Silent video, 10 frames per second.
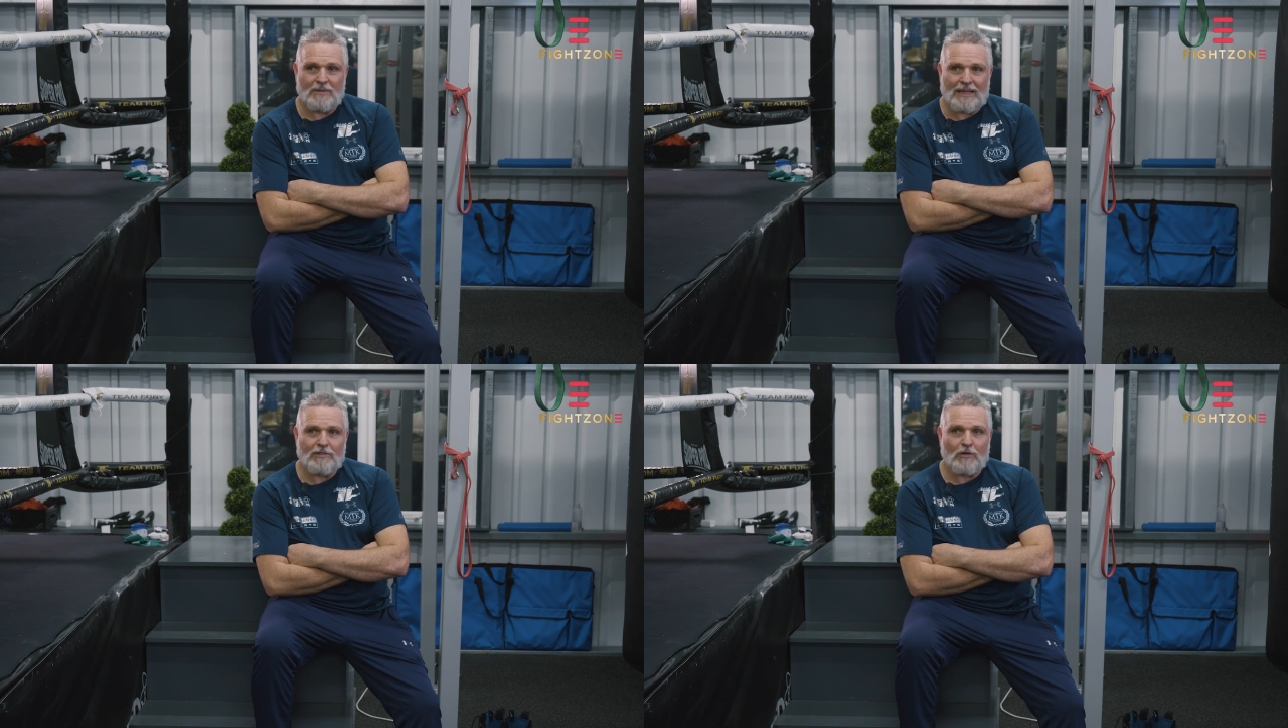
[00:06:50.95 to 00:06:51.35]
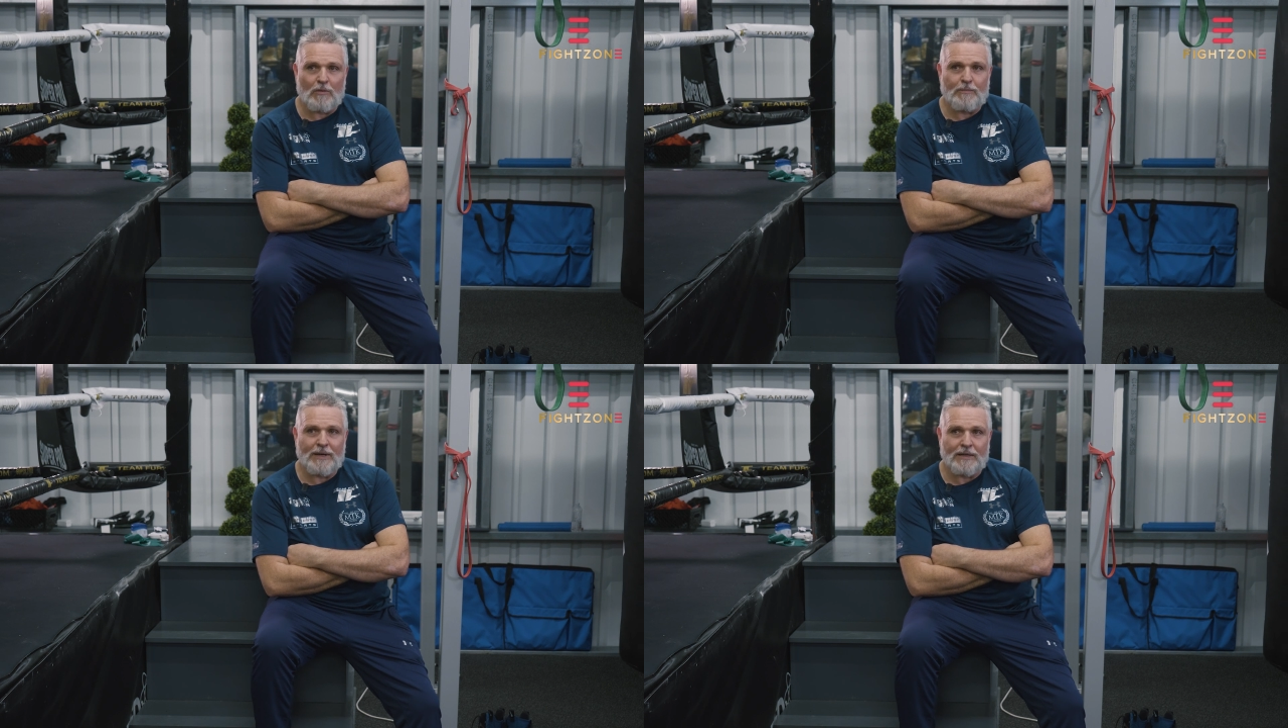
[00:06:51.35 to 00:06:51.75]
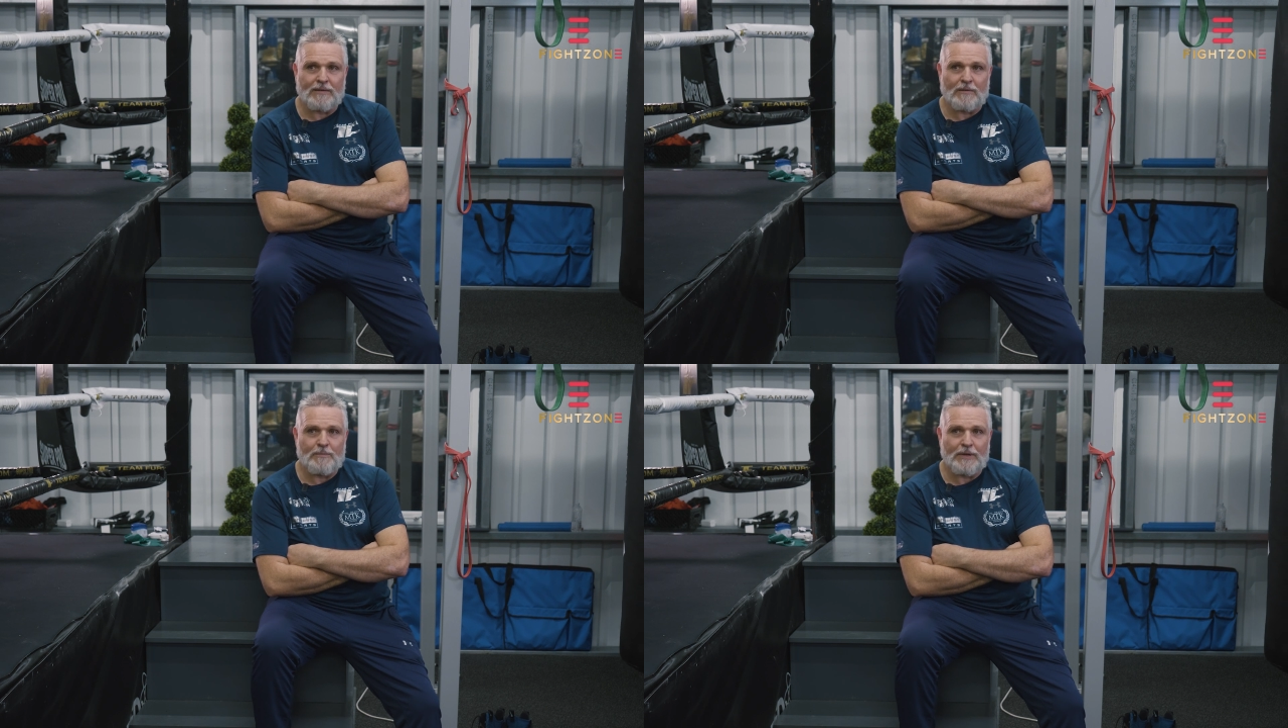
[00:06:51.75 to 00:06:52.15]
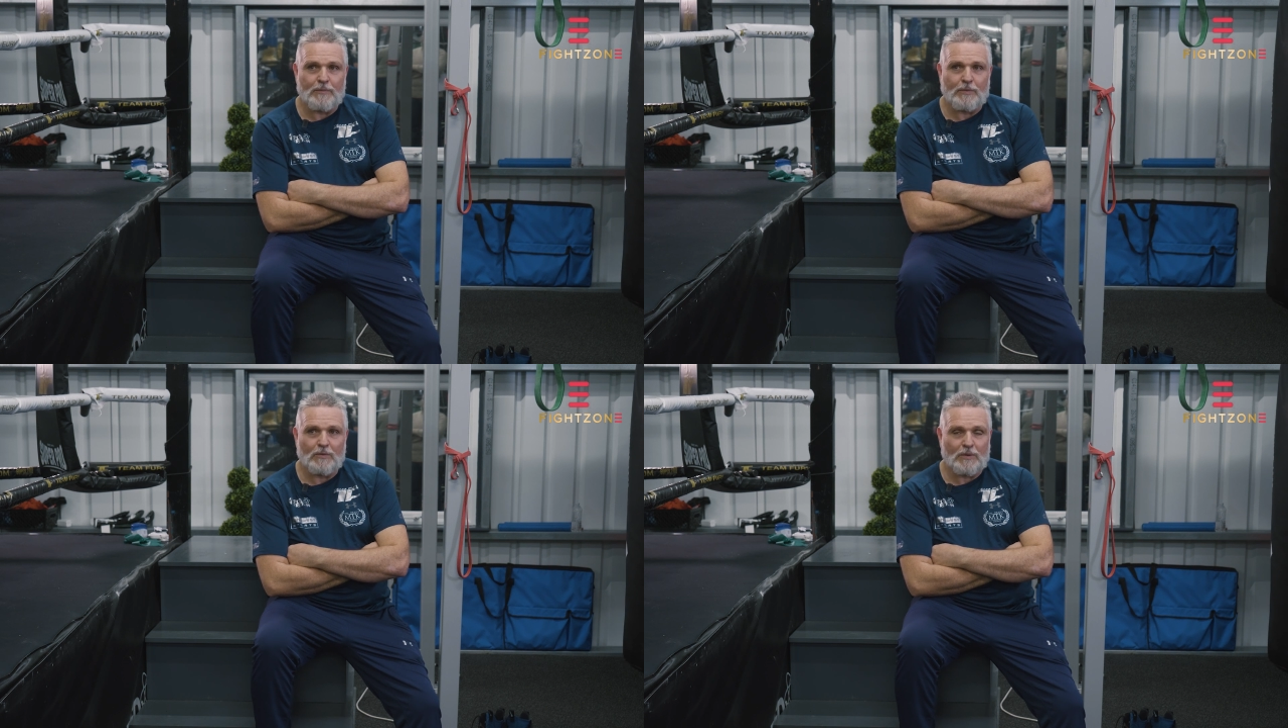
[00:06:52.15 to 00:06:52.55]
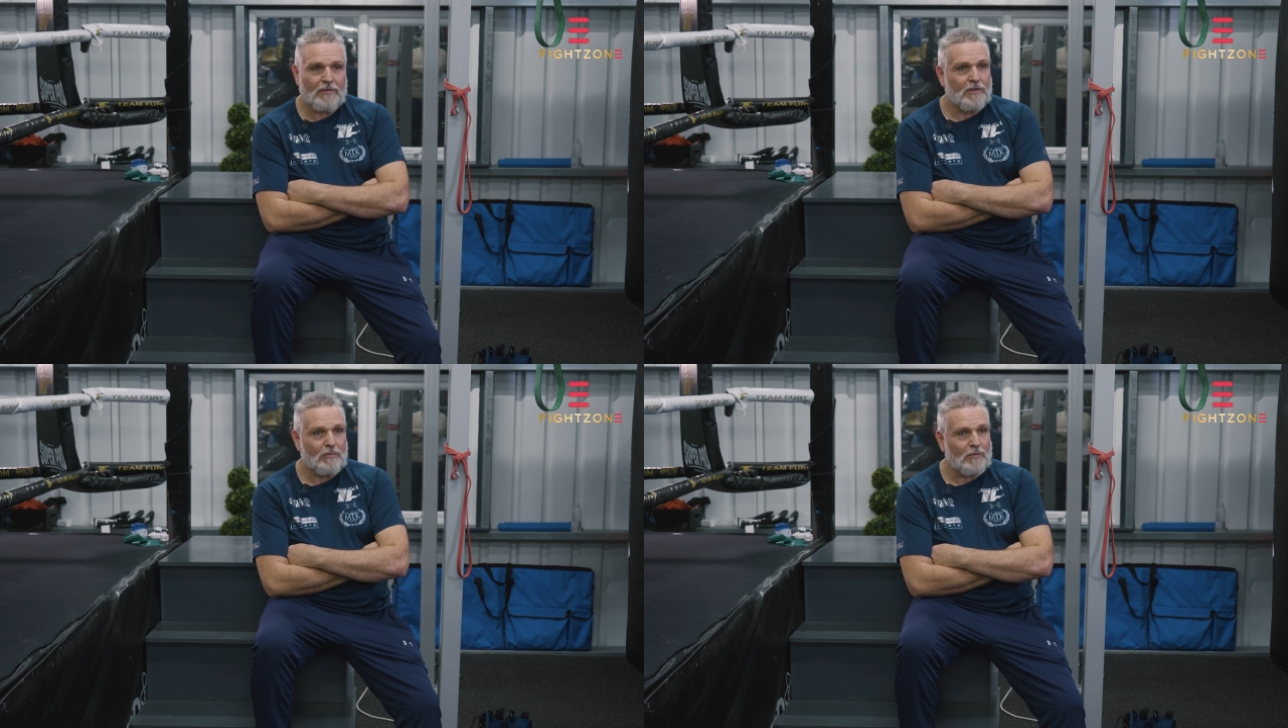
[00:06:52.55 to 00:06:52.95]
he's a lot better than people
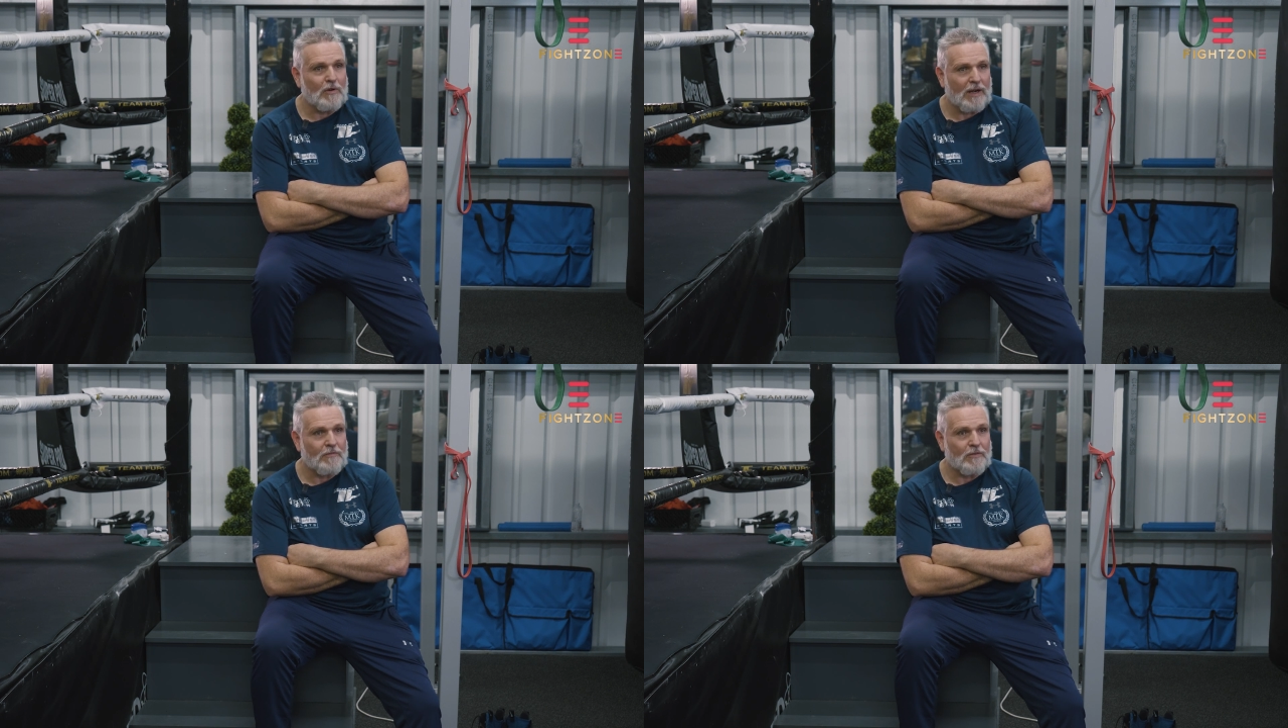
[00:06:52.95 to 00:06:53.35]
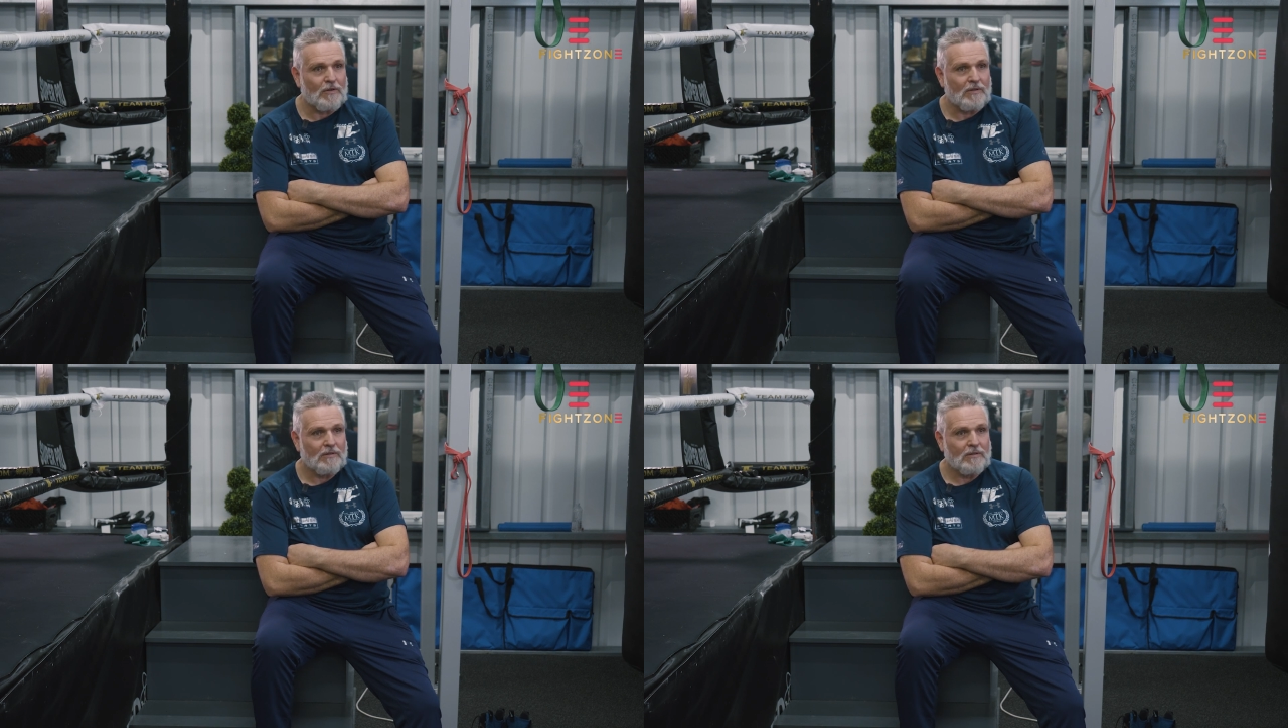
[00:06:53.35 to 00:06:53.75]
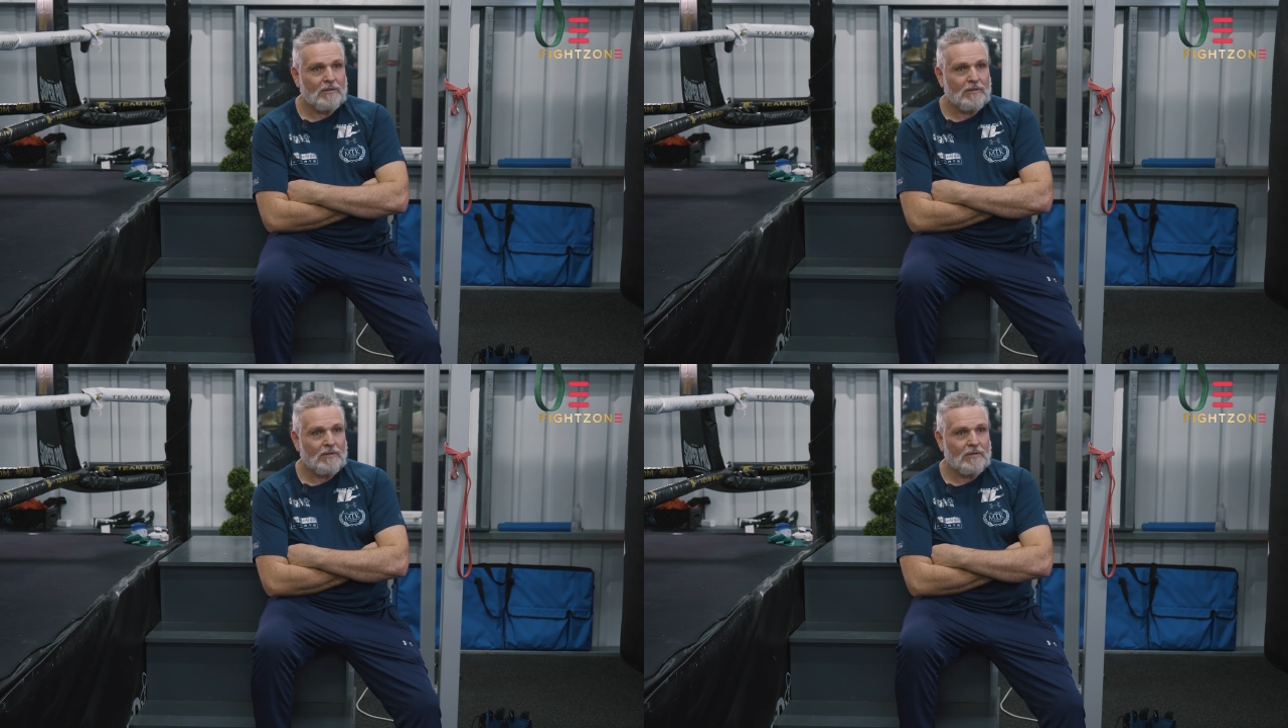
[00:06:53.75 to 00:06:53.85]
give him credit for.